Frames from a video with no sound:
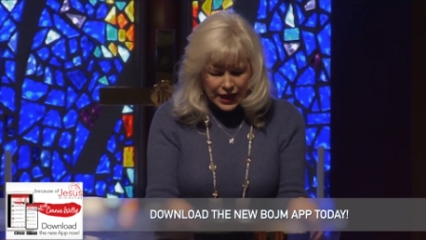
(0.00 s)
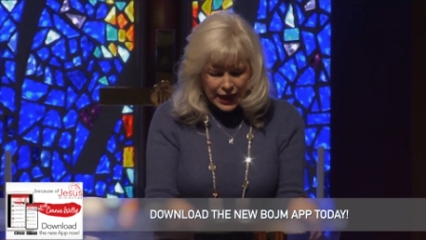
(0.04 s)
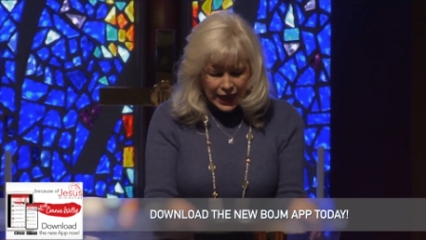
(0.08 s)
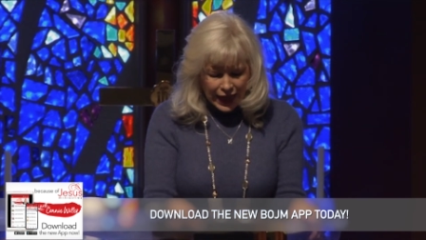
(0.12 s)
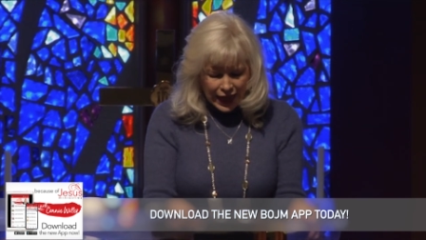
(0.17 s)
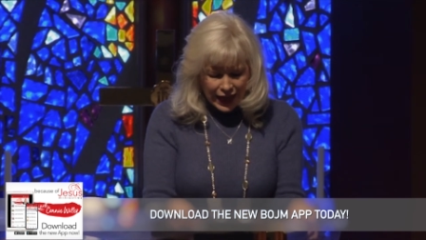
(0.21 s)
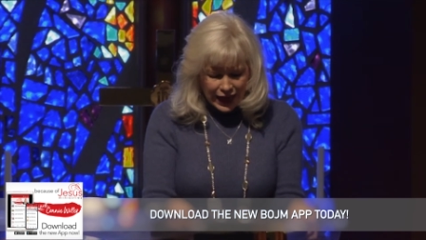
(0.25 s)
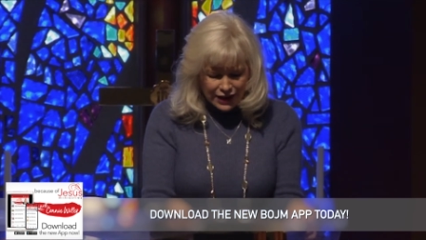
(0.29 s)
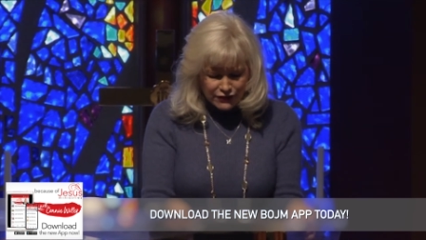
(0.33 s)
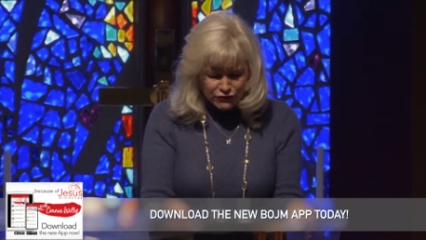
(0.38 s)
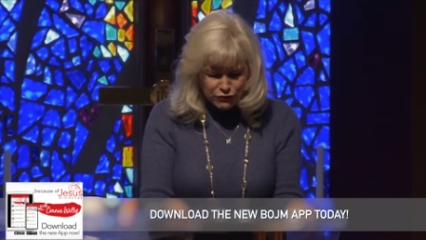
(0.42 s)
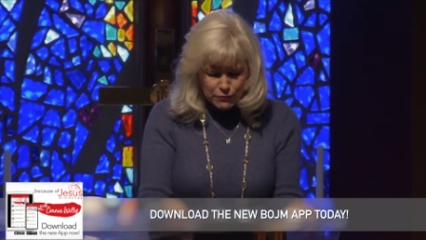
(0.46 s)

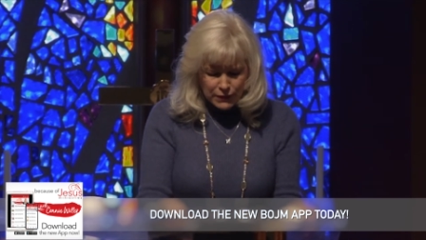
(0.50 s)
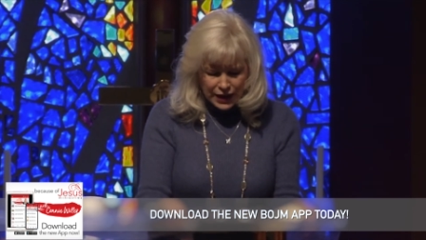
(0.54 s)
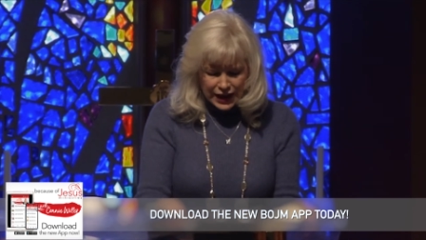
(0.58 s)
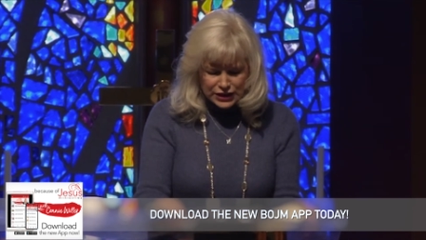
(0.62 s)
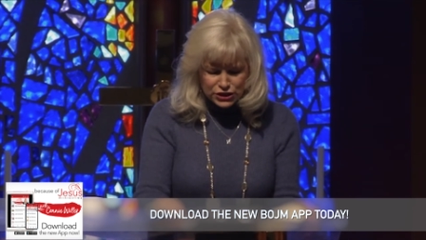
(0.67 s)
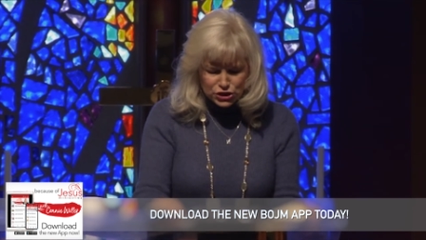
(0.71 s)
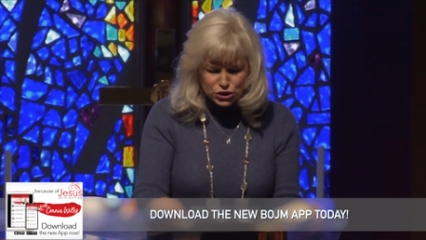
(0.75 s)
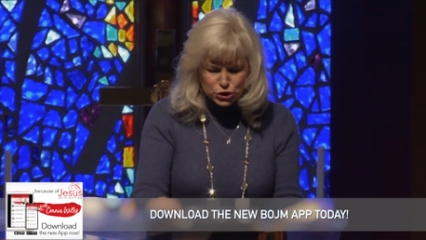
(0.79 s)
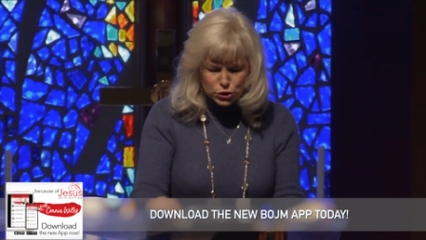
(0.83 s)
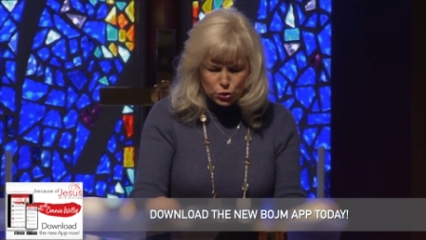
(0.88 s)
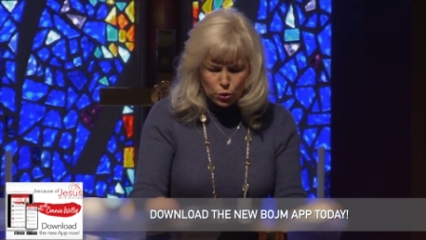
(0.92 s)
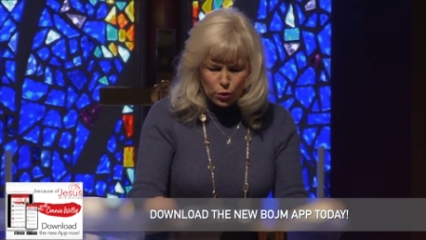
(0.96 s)
have my
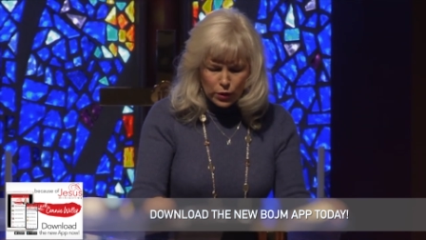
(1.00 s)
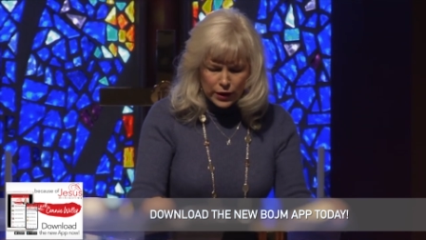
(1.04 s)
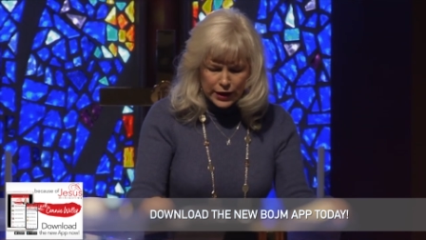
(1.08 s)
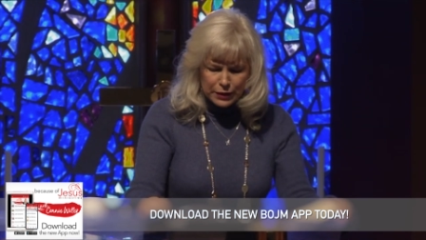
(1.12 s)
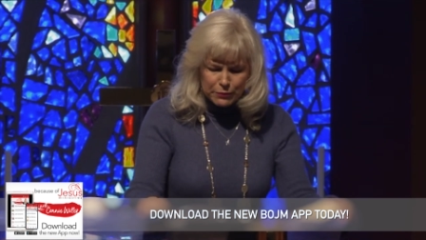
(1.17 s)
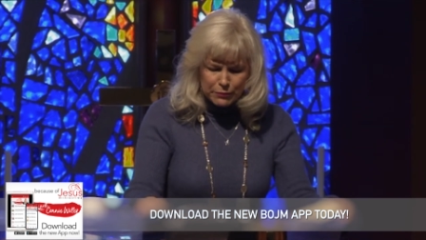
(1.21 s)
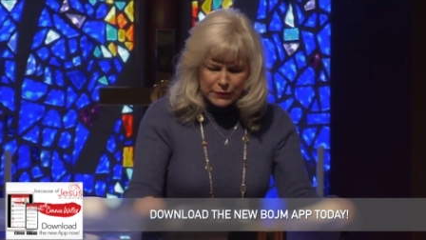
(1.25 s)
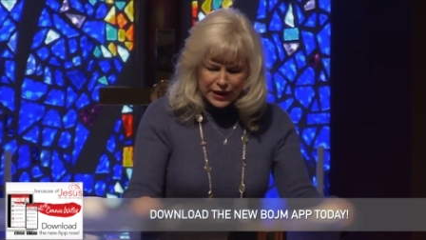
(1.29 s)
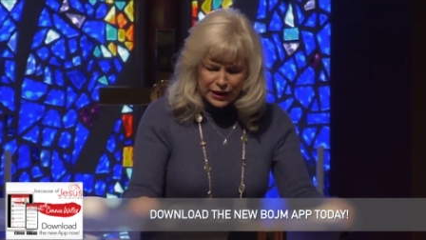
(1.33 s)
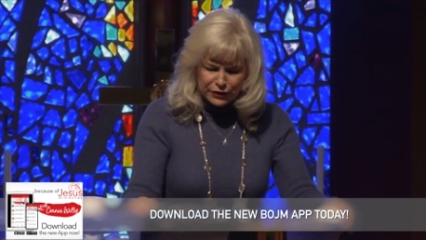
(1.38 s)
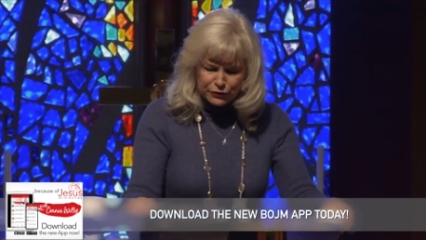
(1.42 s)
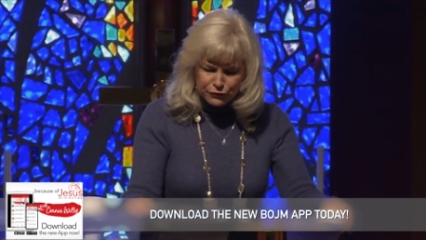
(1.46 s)
joy
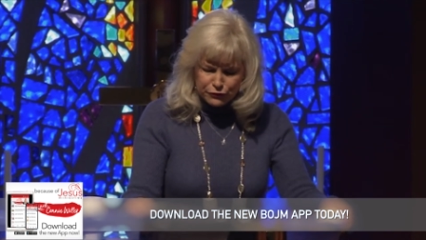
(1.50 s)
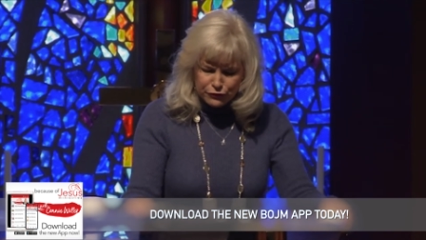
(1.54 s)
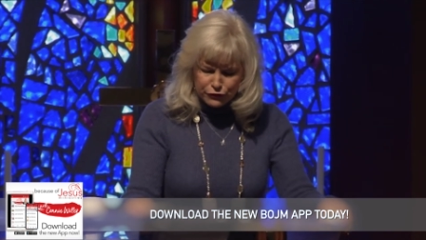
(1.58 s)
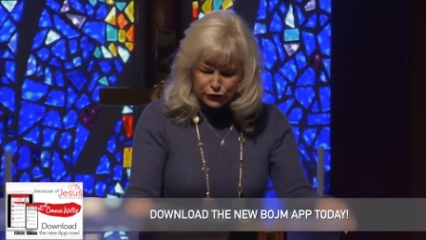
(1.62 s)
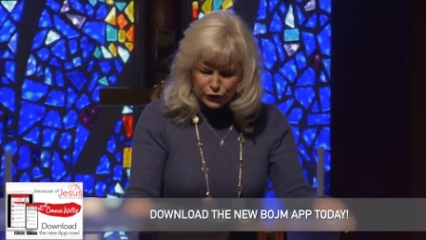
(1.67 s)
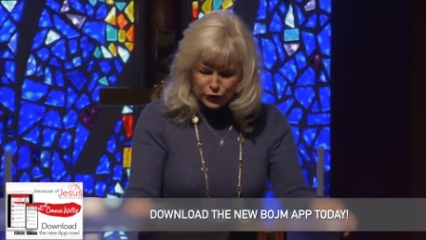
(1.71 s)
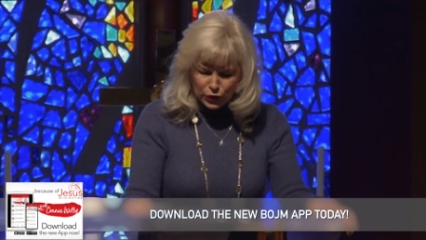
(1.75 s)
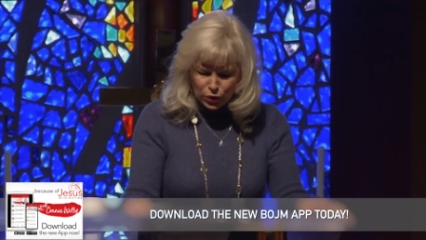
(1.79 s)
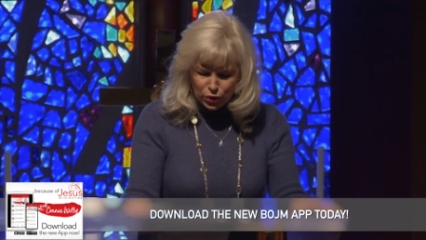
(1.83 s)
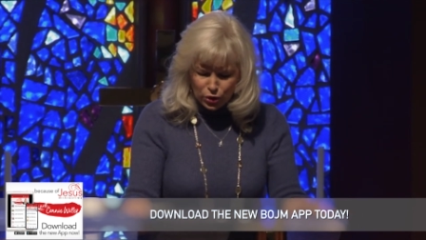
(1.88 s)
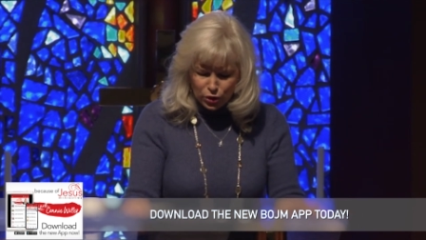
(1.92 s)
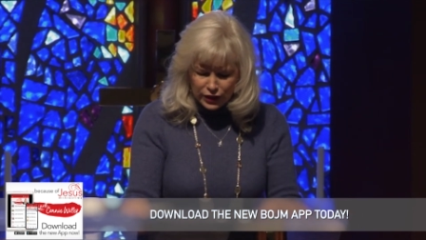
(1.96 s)
made
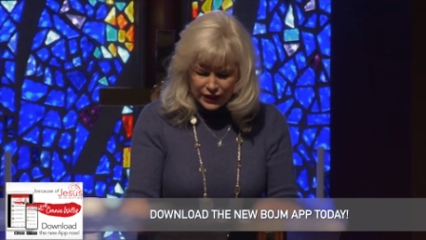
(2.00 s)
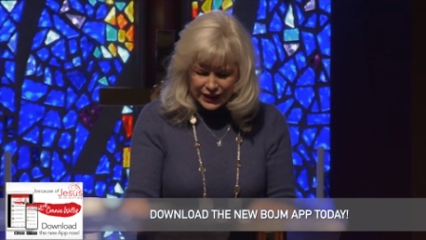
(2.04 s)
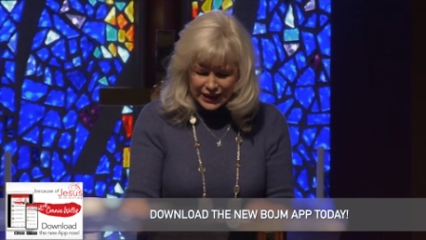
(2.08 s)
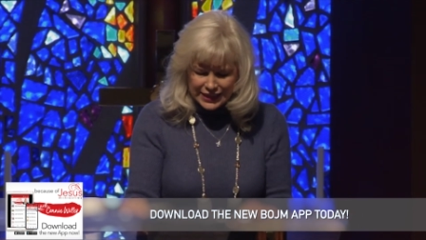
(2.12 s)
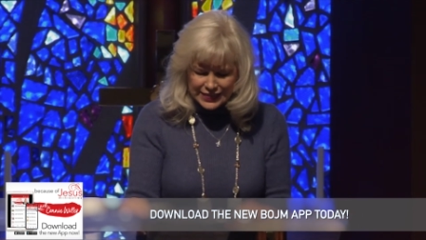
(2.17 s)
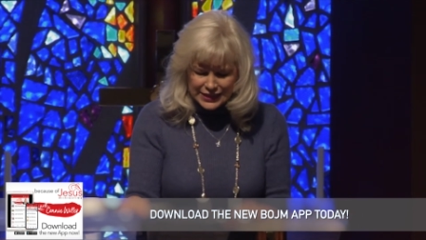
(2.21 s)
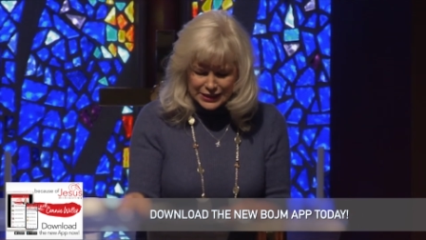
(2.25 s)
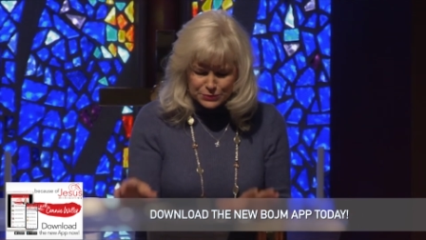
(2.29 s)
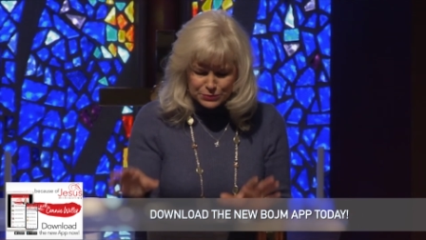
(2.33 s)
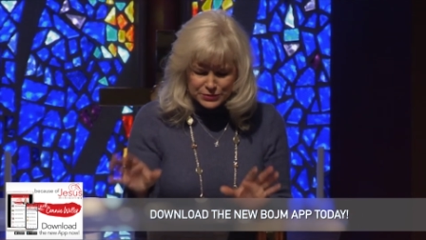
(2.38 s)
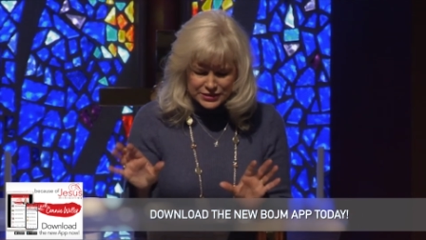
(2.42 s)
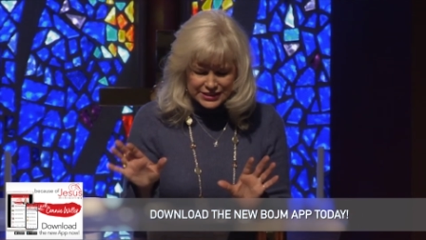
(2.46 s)
full
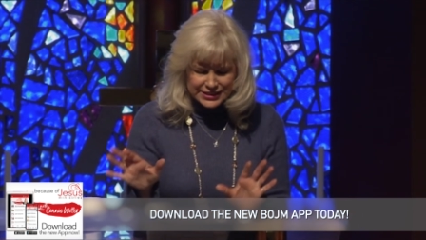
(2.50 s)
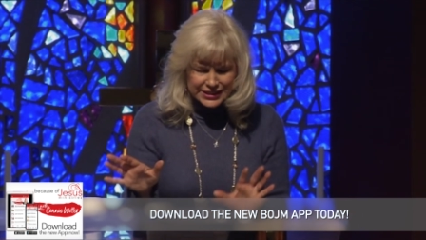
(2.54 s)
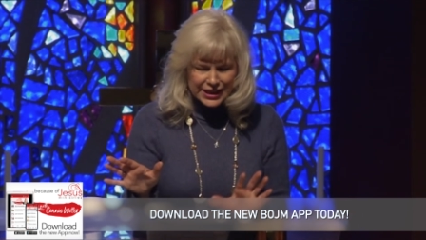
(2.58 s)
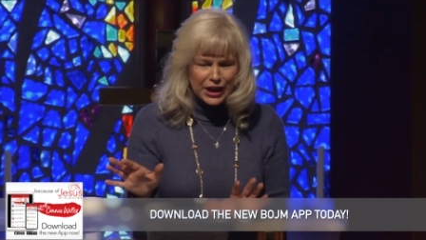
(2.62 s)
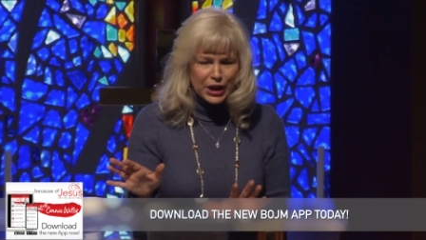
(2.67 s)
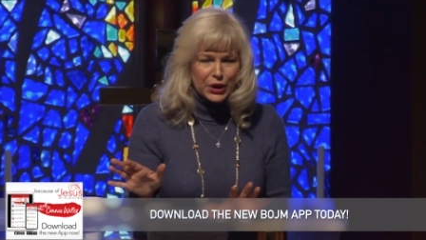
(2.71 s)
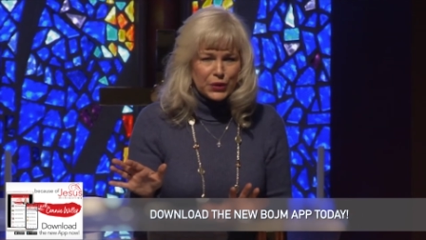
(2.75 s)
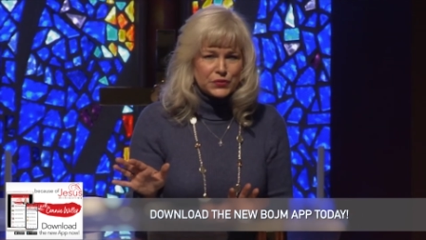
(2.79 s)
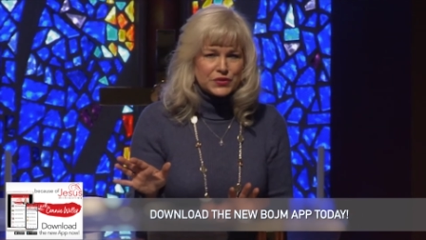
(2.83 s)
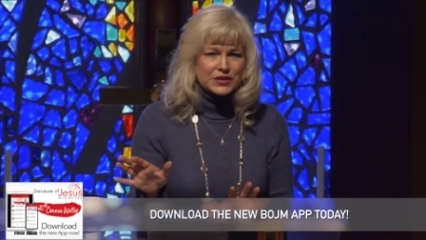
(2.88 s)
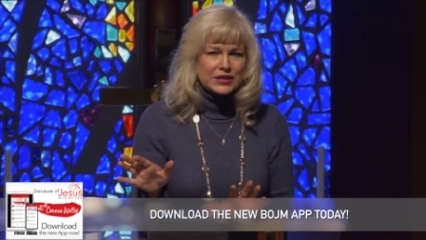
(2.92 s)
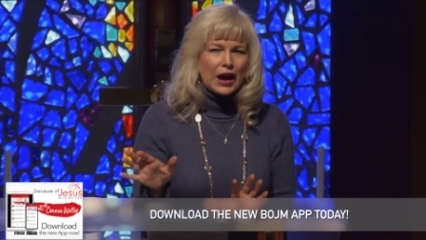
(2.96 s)
in themselves.